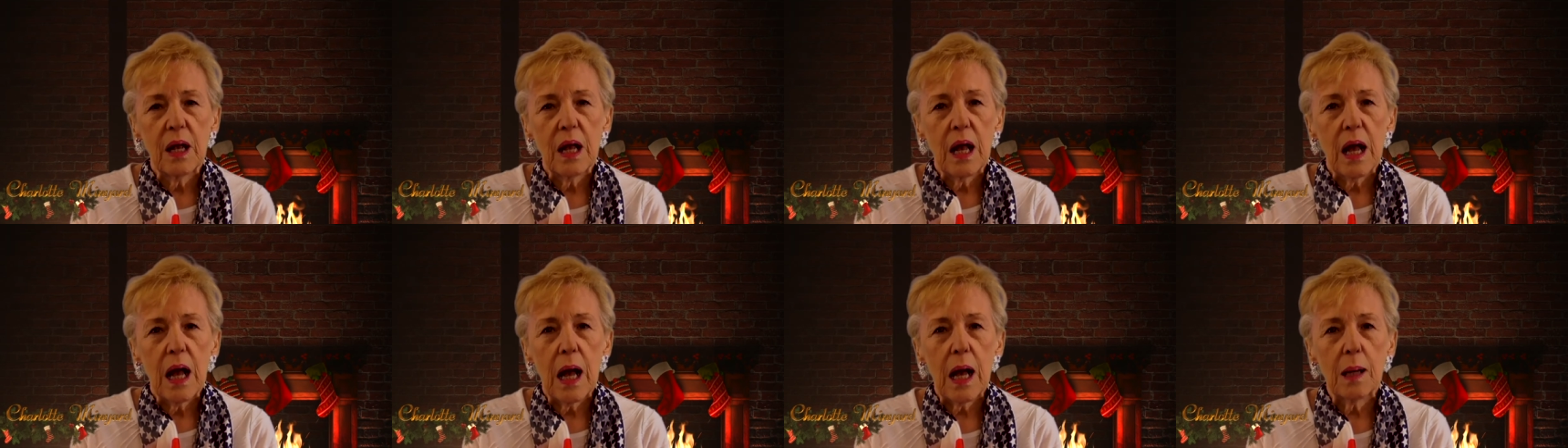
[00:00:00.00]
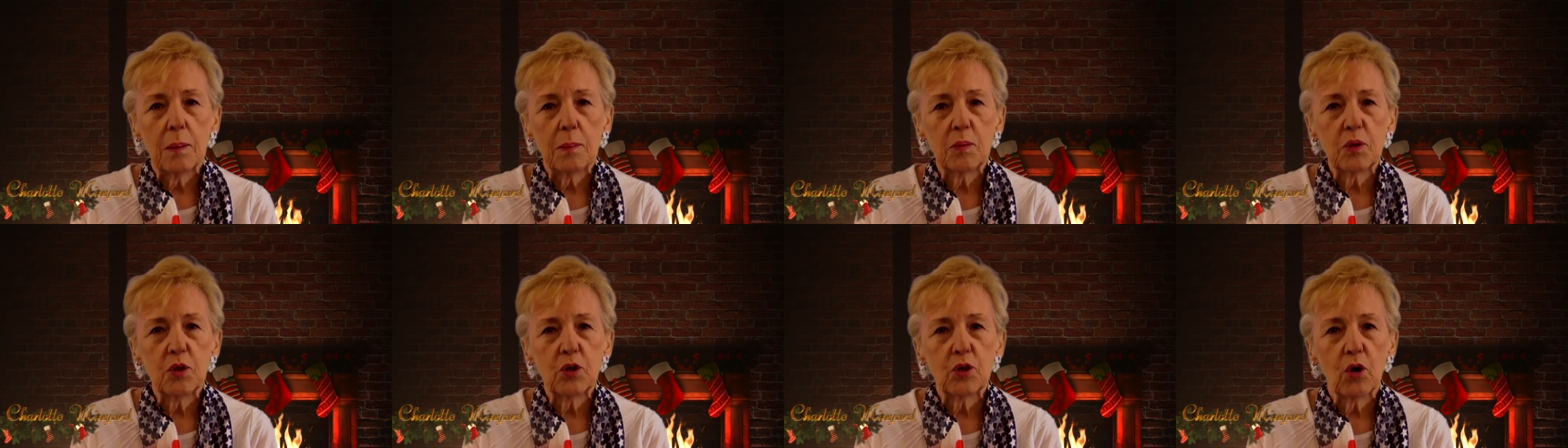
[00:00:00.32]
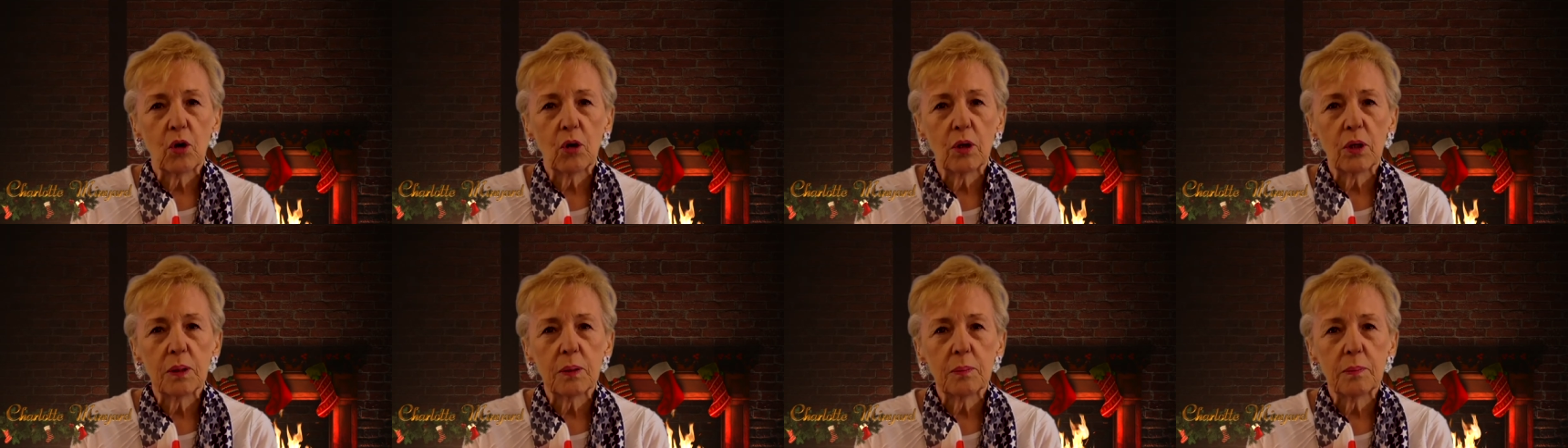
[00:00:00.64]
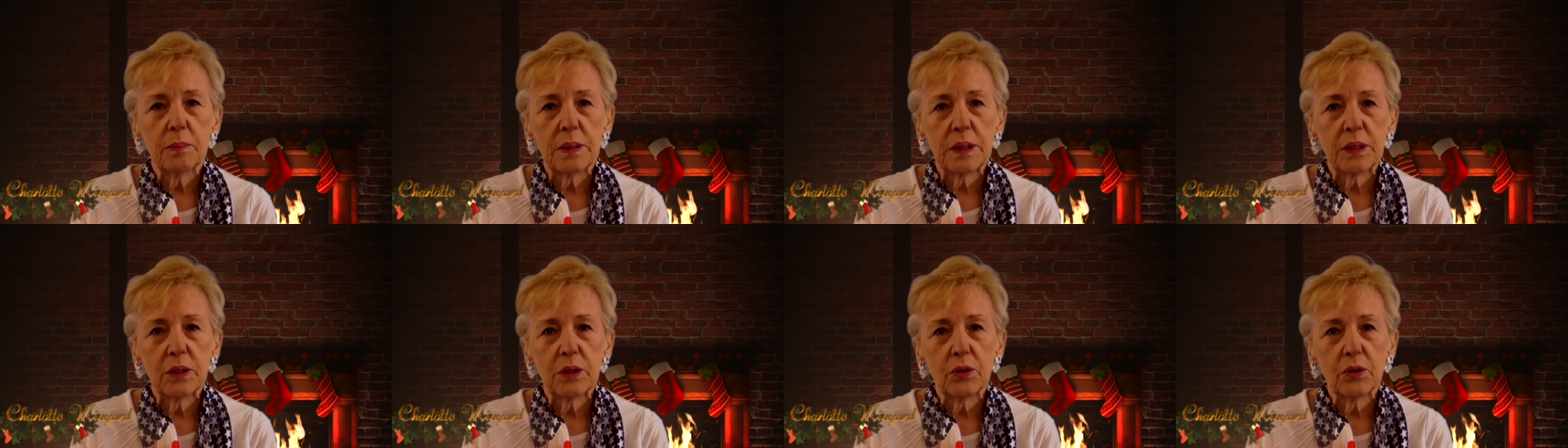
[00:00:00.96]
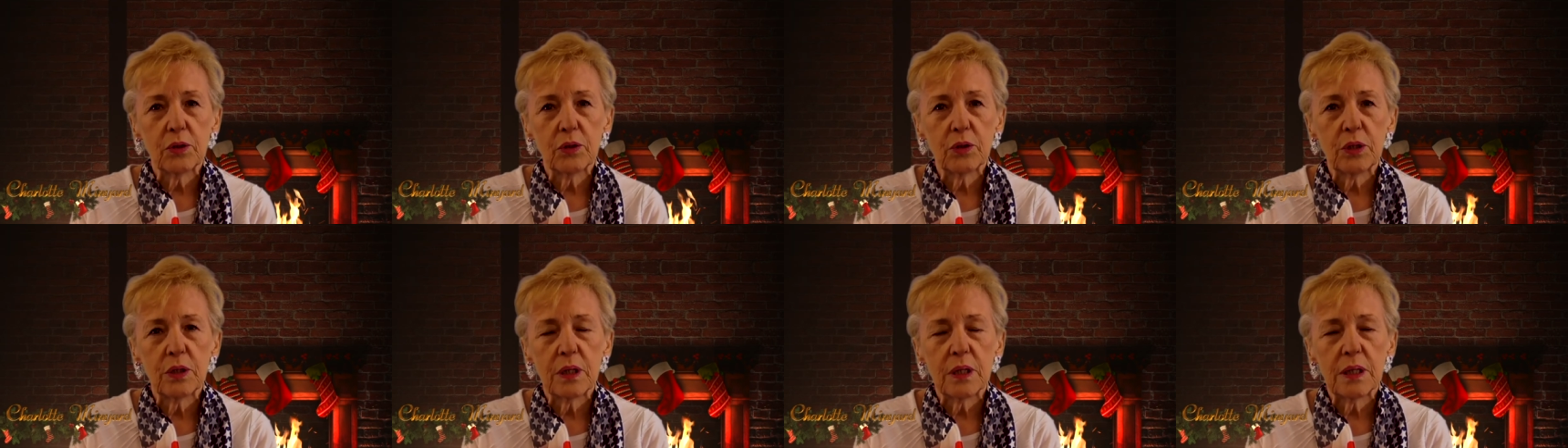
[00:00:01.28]
I'm Charlotte Minyard,
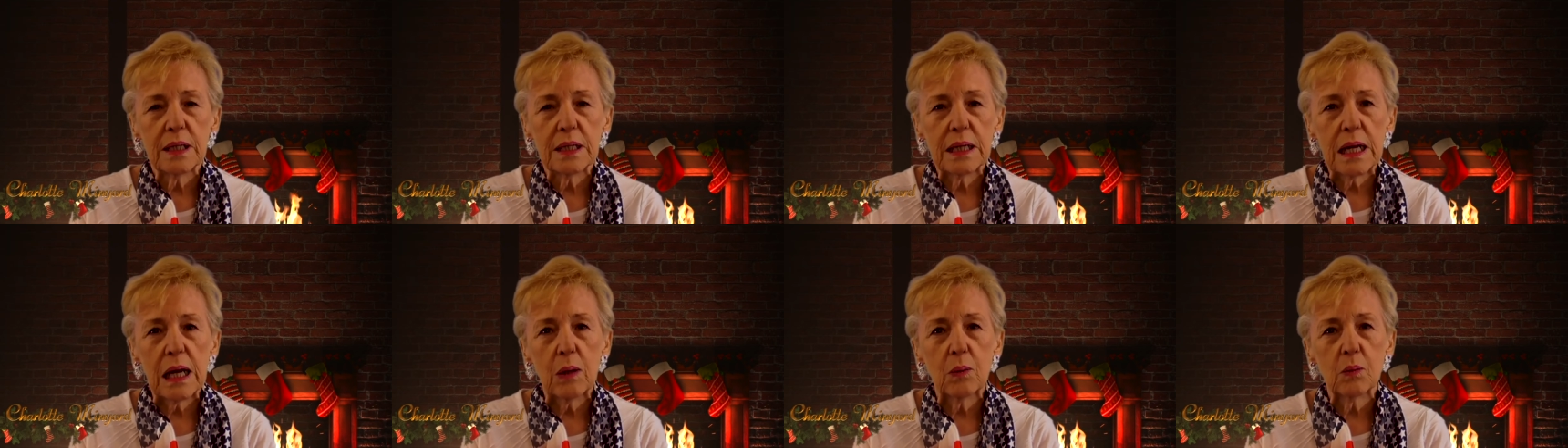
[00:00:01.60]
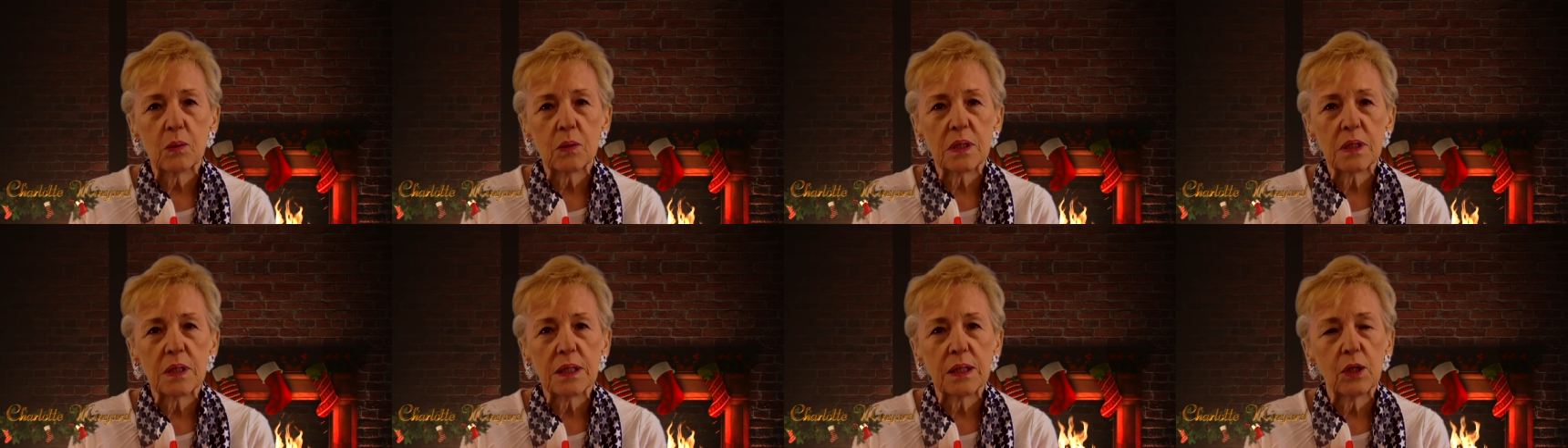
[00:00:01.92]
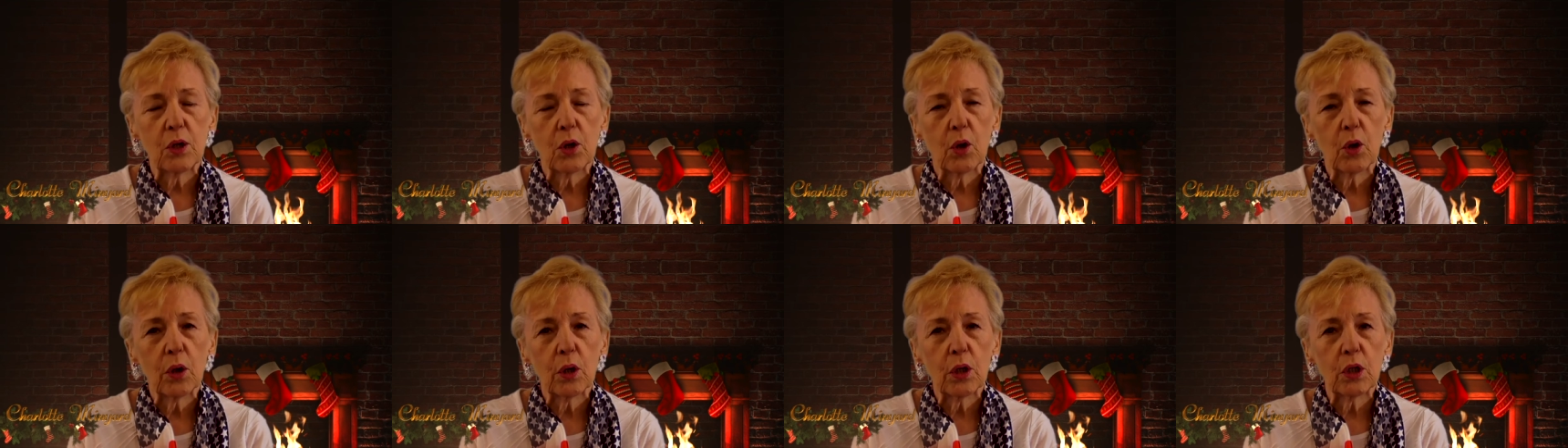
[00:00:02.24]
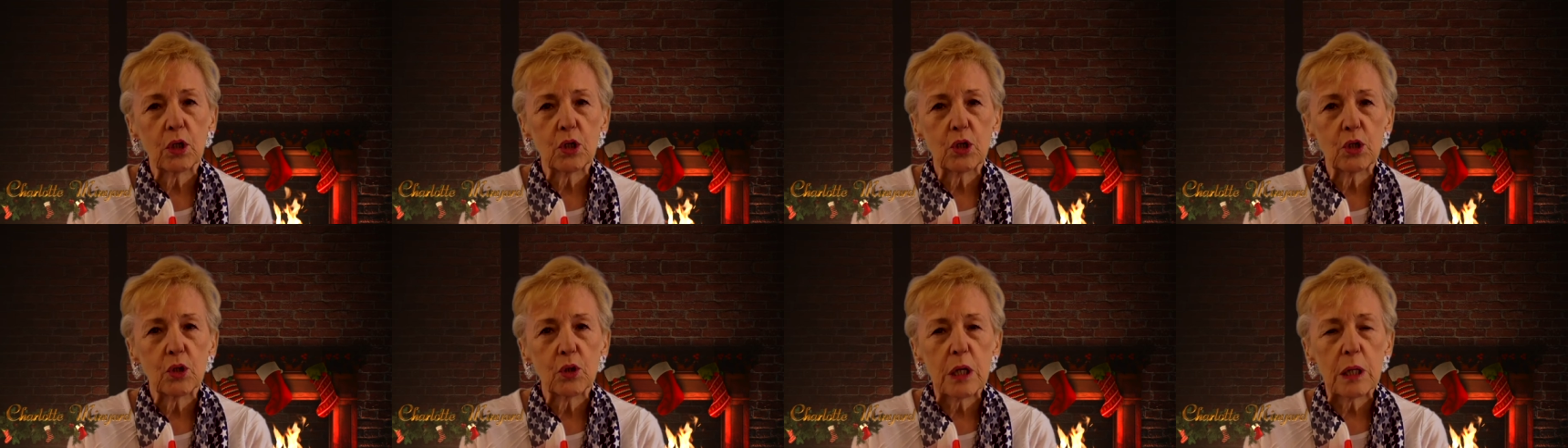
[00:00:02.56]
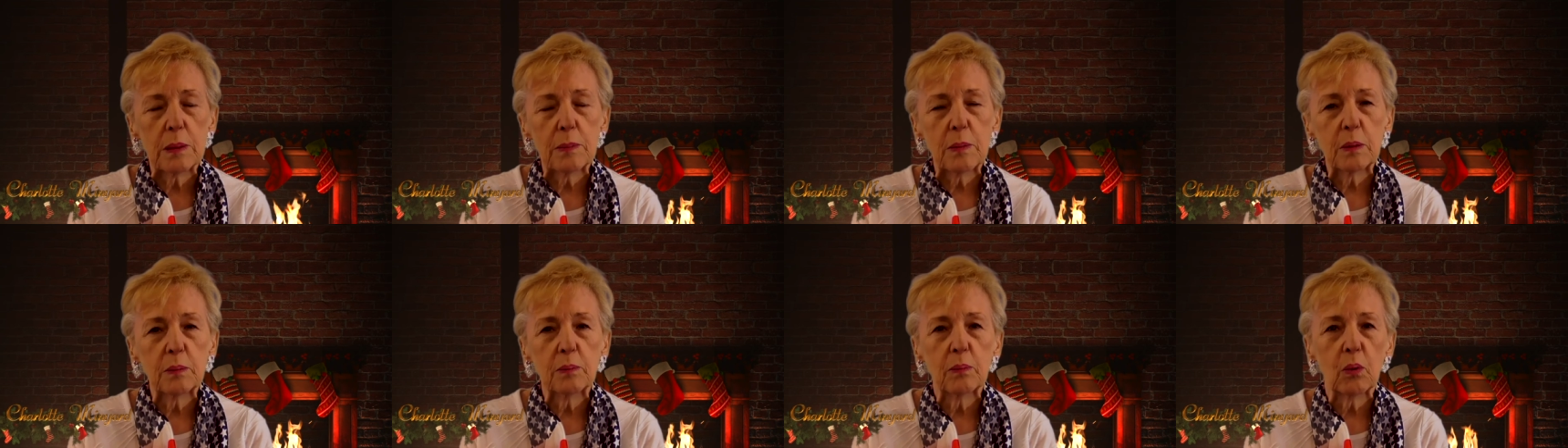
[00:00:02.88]
and I was encouraged to come
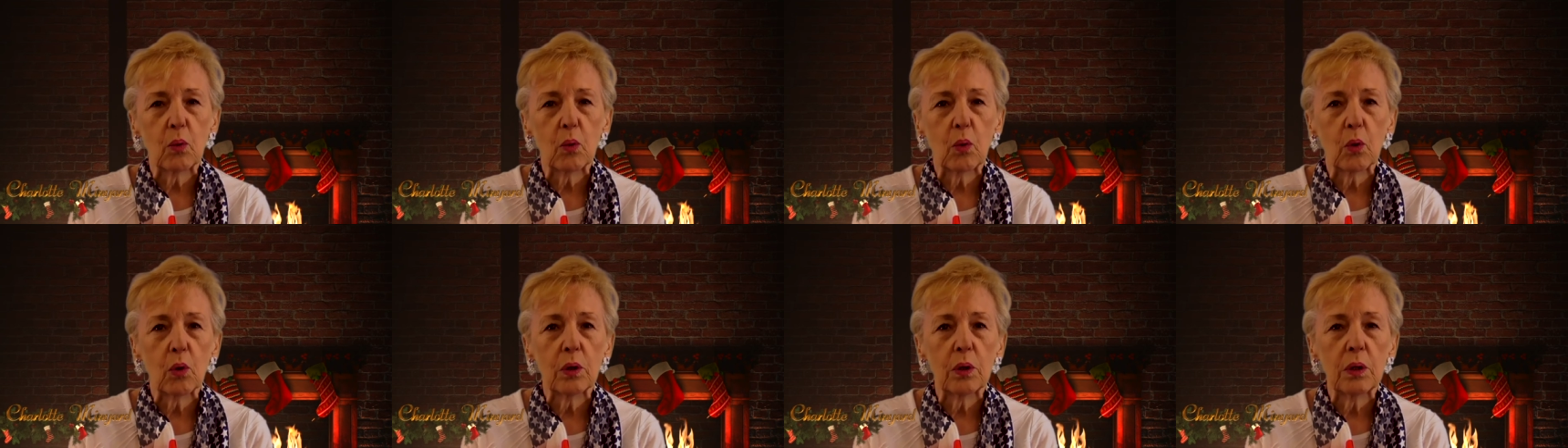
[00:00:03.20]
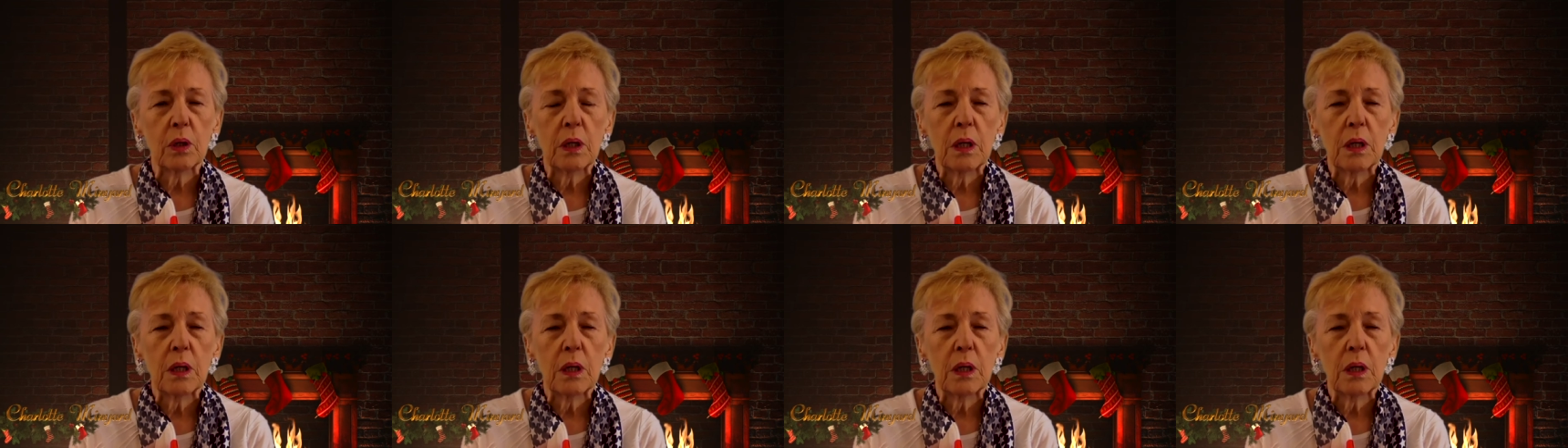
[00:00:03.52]
on board